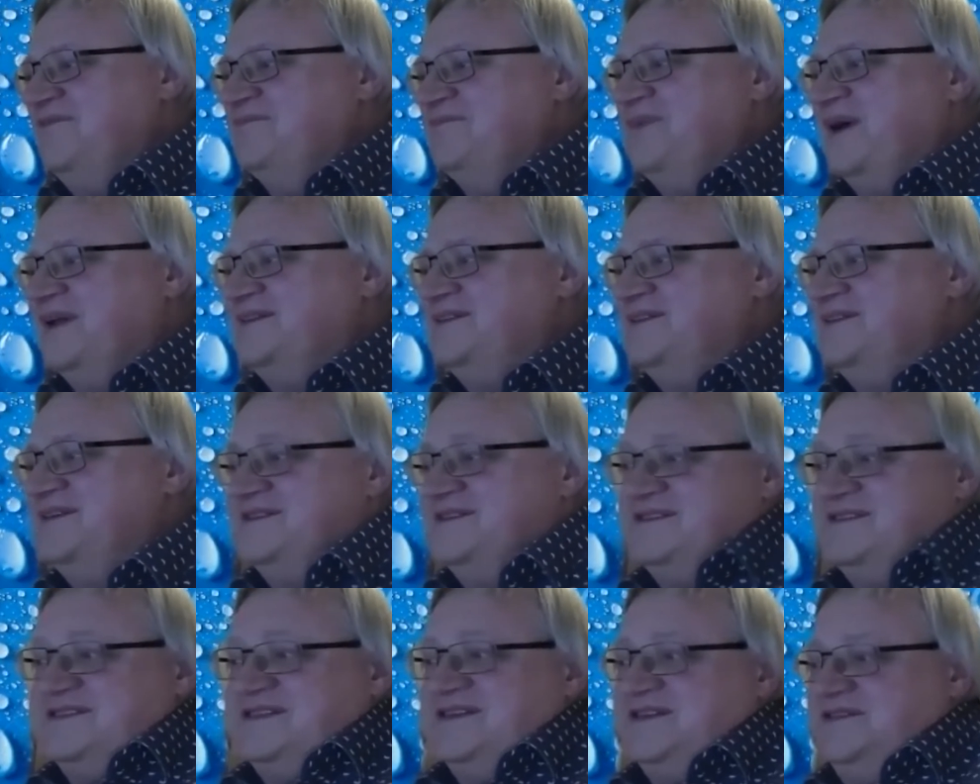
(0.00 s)
But
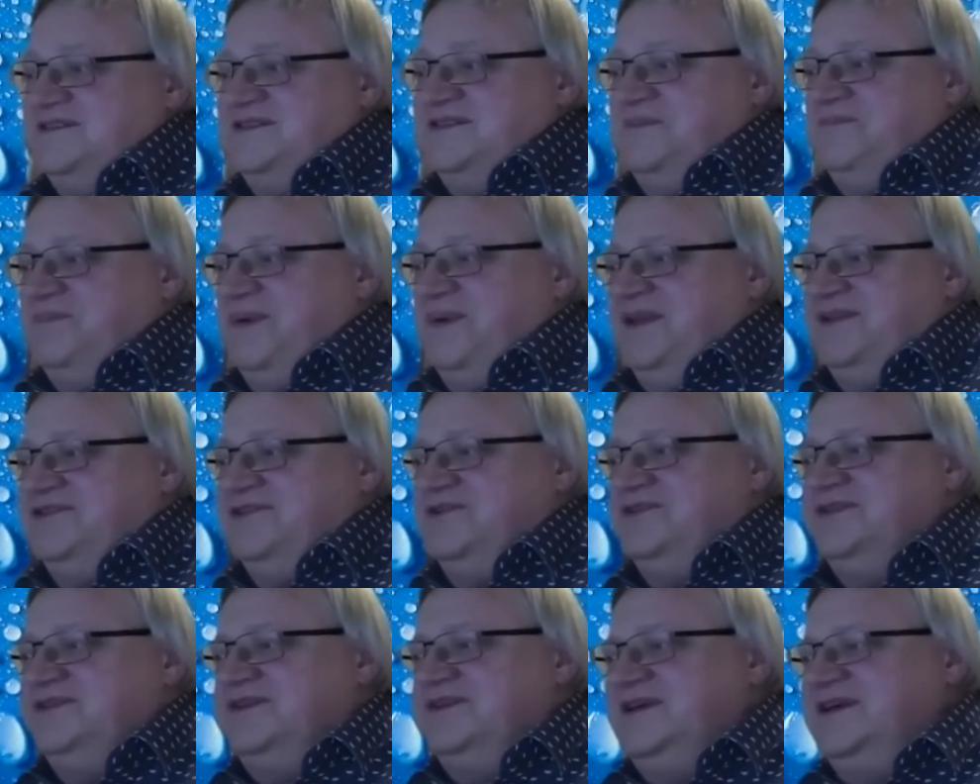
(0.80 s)
it's depend
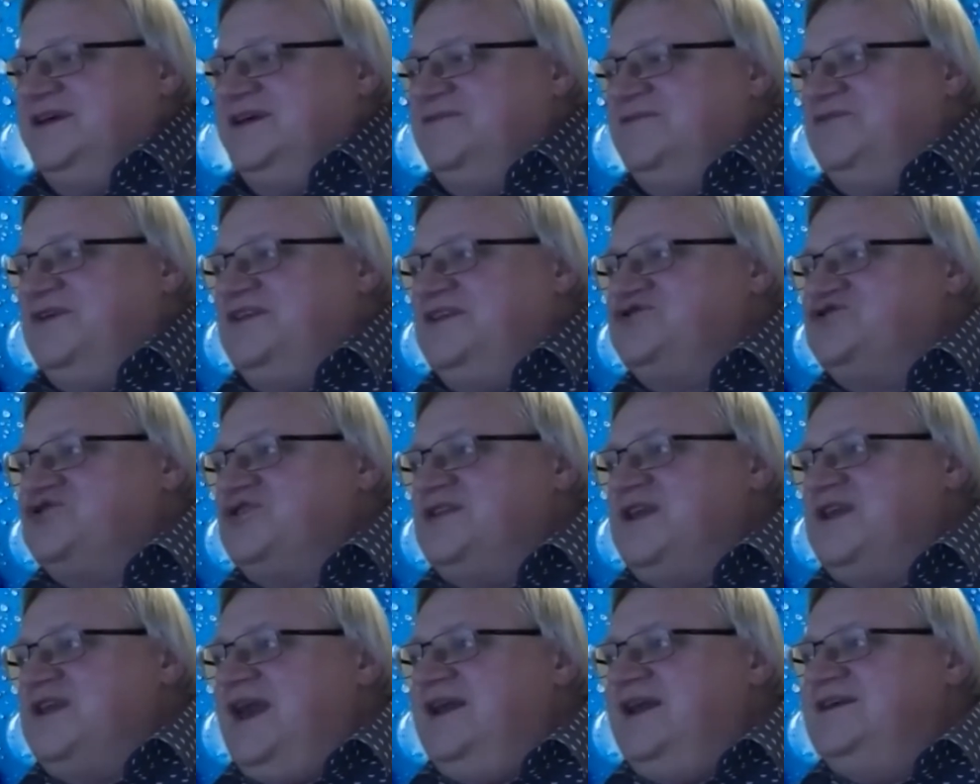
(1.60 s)
on the
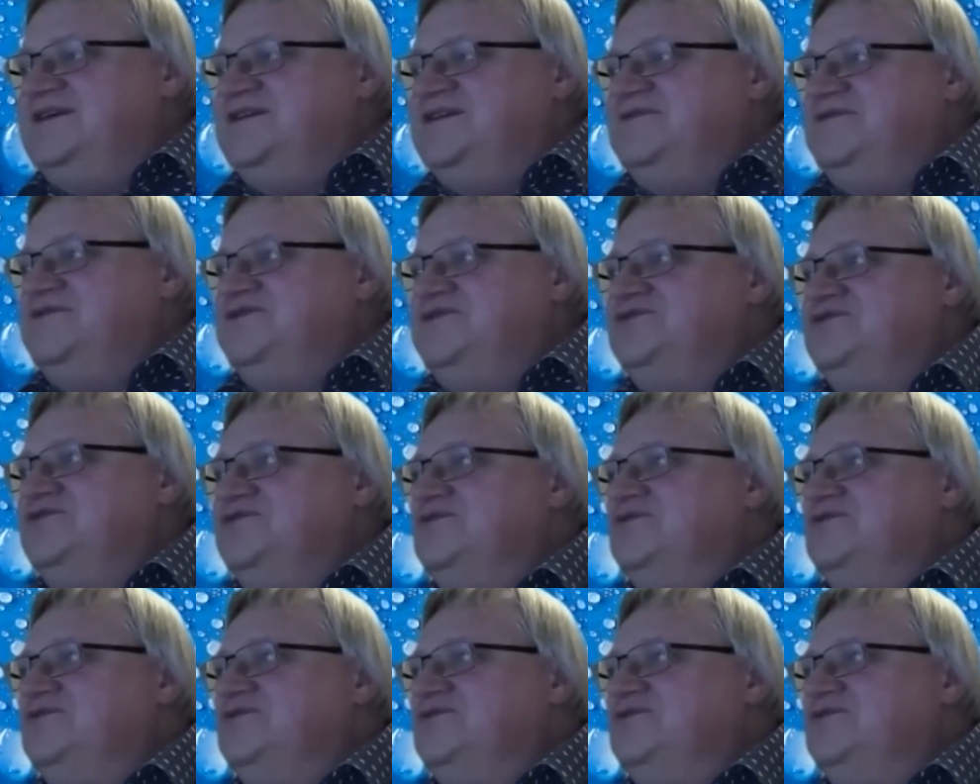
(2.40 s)
functionality which